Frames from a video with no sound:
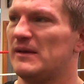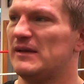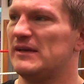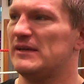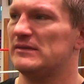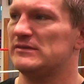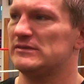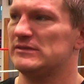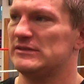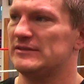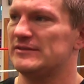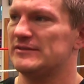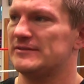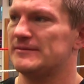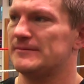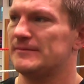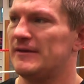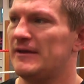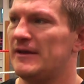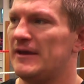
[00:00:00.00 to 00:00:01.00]

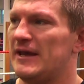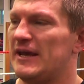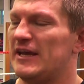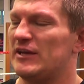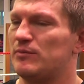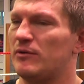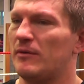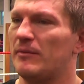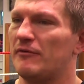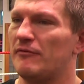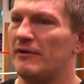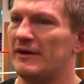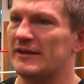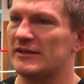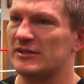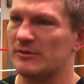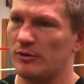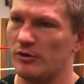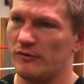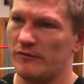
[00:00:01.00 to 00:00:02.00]
he's probably ready
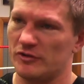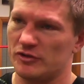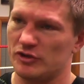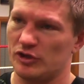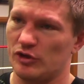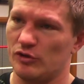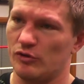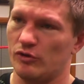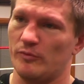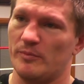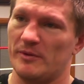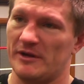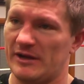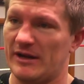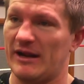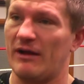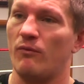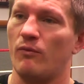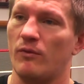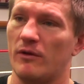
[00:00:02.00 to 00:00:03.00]
to move on to
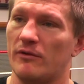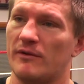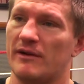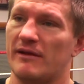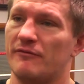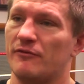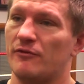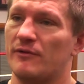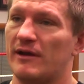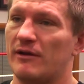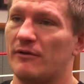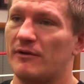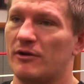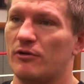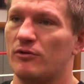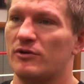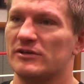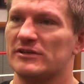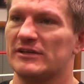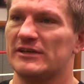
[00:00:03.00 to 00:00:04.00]
European and world level now,
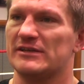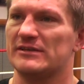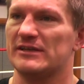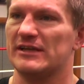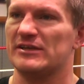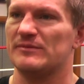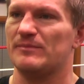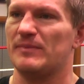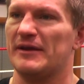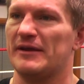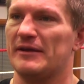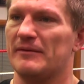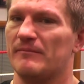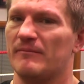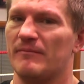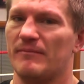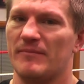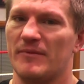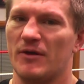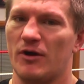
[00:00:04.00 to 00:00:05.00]
because he's beat
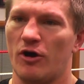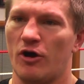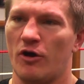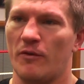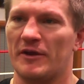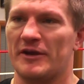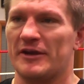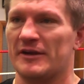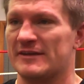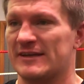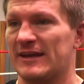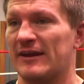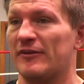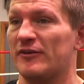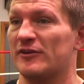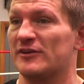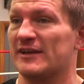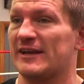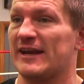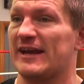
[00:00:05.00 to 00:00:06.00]
all the
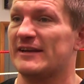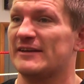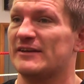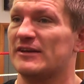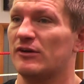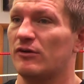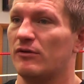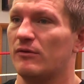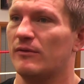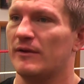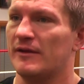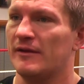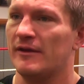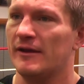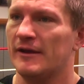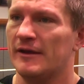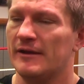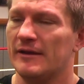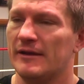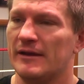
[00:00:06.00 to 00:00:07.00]
contenders, I guess.
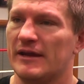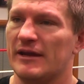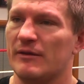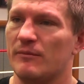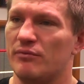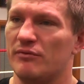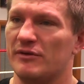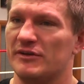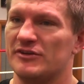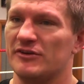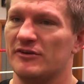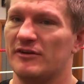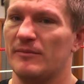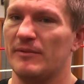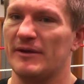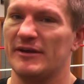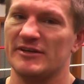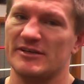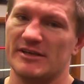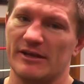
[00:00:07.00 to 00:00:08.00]
In Britain he
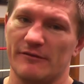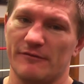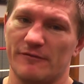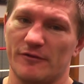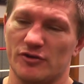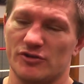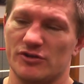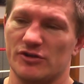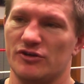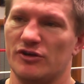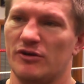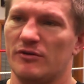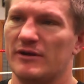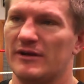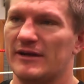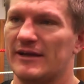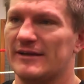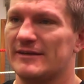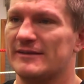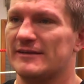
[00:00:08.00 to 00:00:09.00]
beat Steve Foster
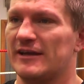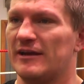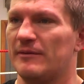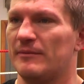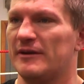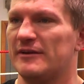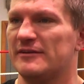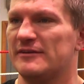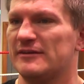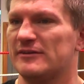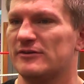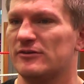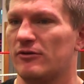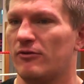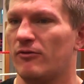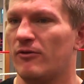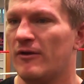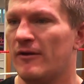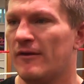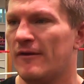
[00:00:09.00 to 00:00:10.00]
Jr. last time, didn't he?
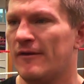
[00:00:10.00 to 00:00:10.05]
So